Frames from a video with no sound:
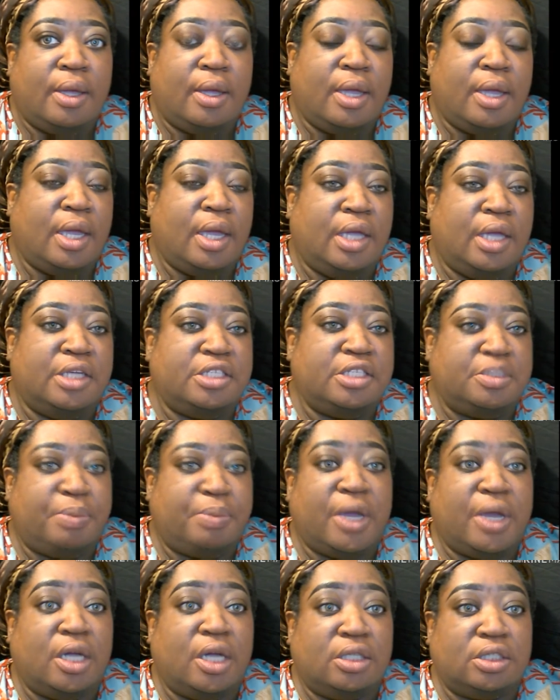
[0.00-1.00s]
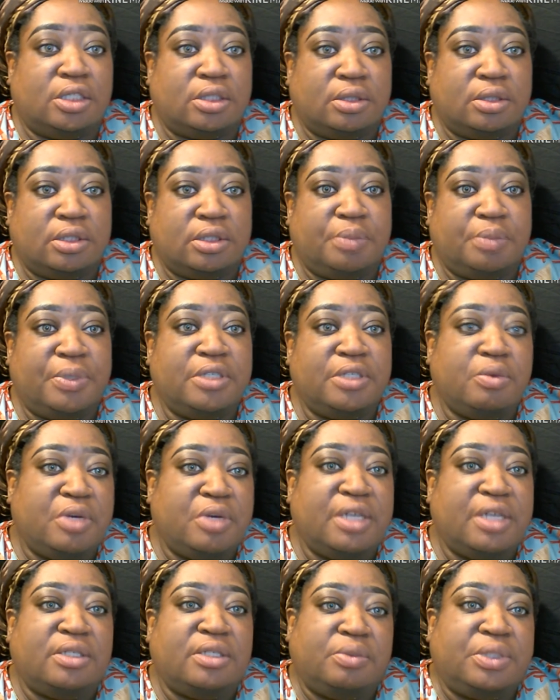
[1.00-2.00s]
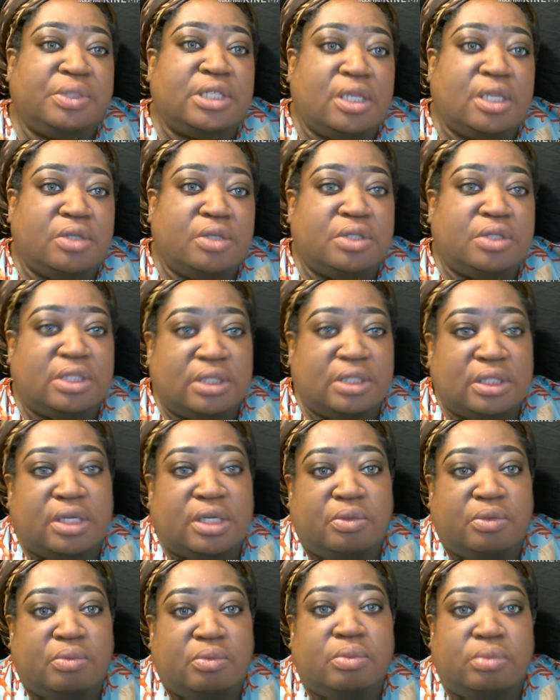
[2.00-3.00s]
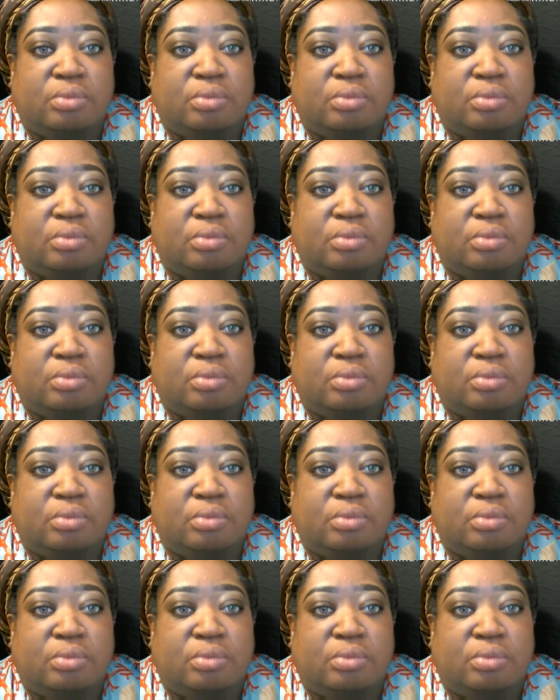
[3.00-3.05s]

a sponge. Depends on what's closest and